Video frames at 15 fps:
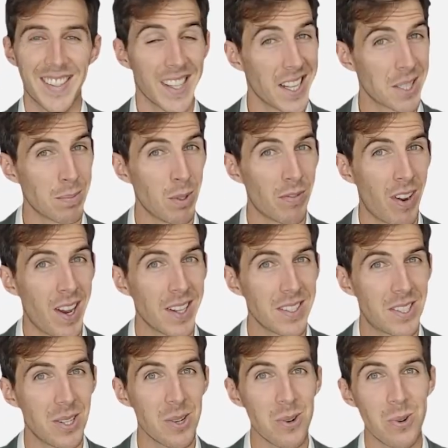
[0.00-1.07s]
Let's move
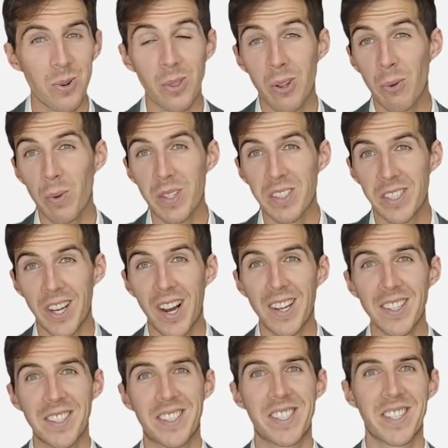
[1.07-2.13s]
on to the
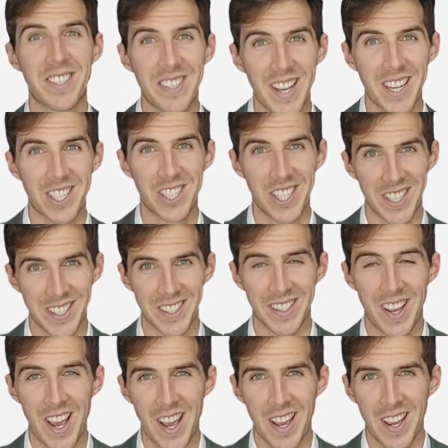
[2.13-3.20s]
results section.